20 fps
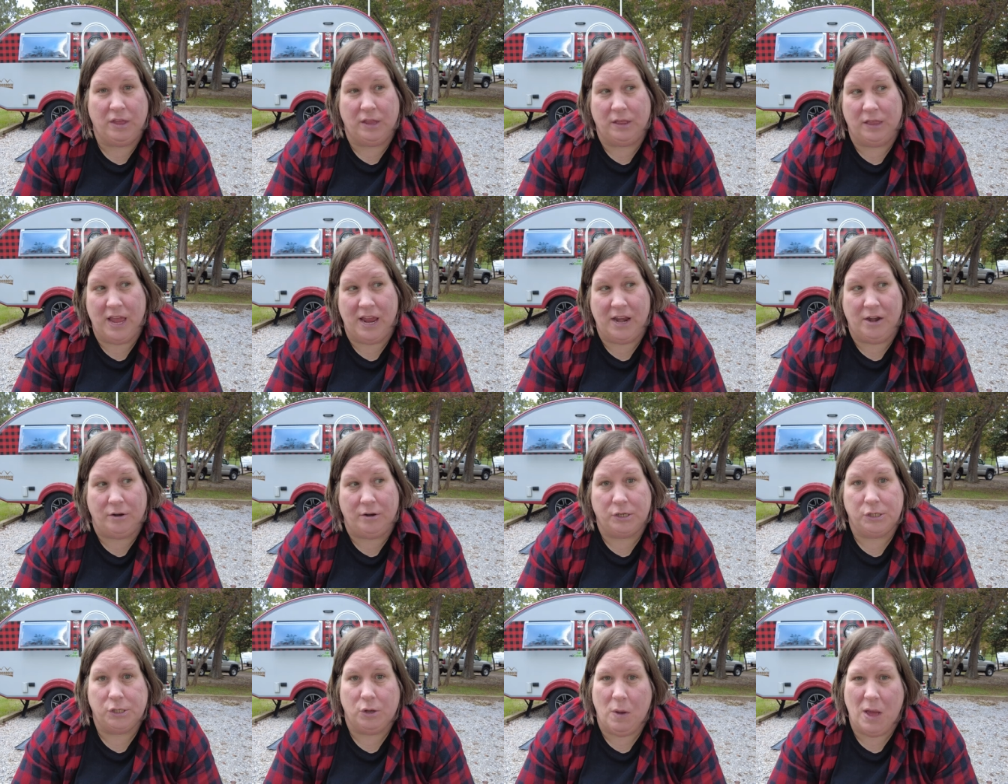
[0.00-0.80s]
than
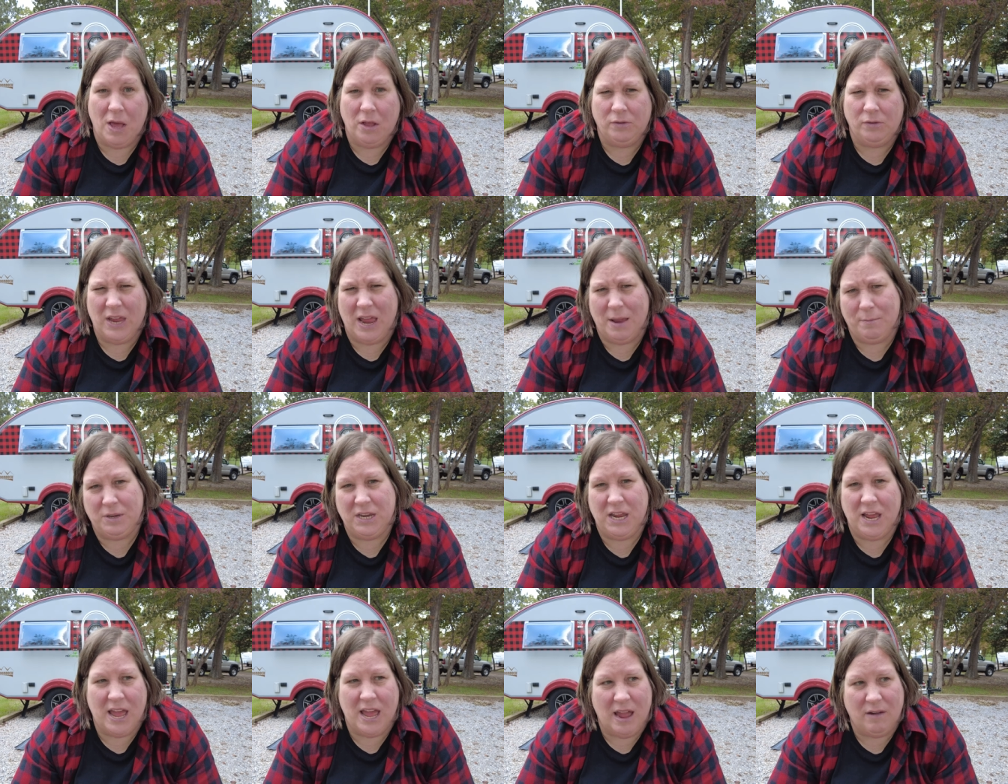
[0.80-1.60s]
later, so I'll
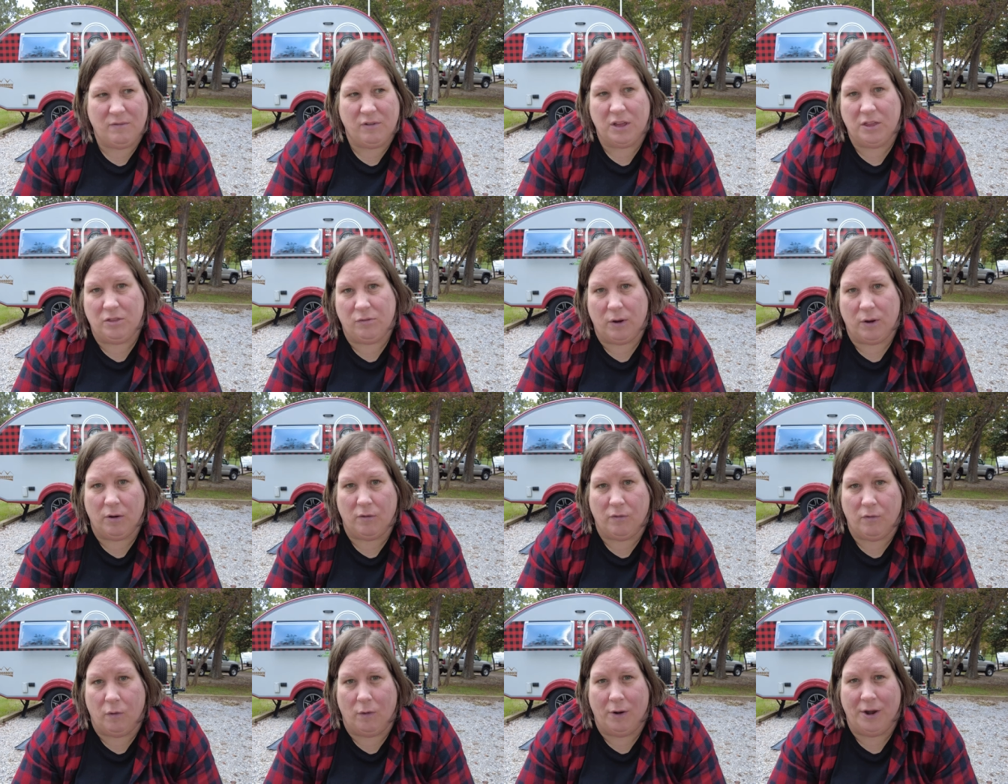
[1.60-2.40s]
empty it every three
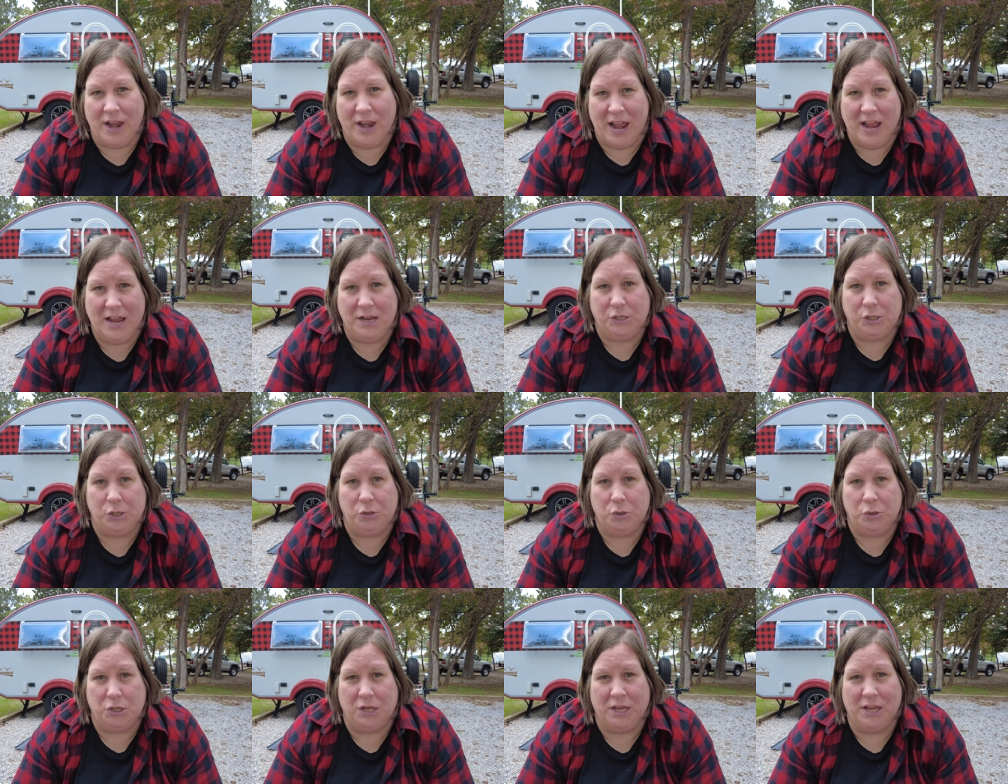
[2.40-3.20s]
or four days
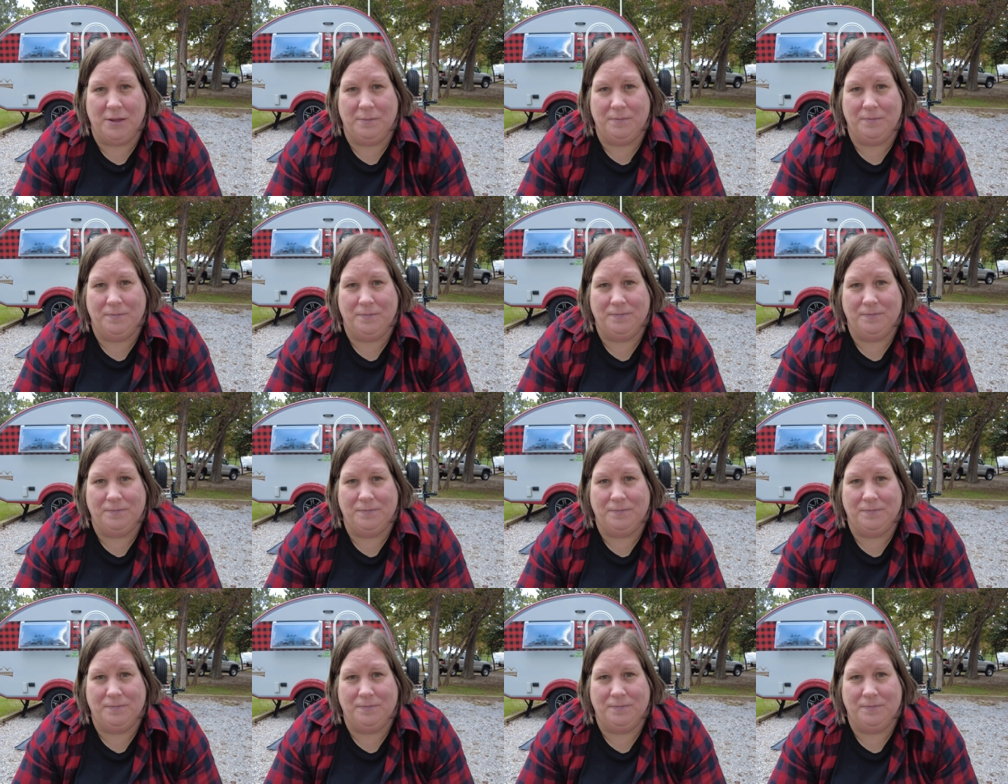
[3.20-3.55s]
usually.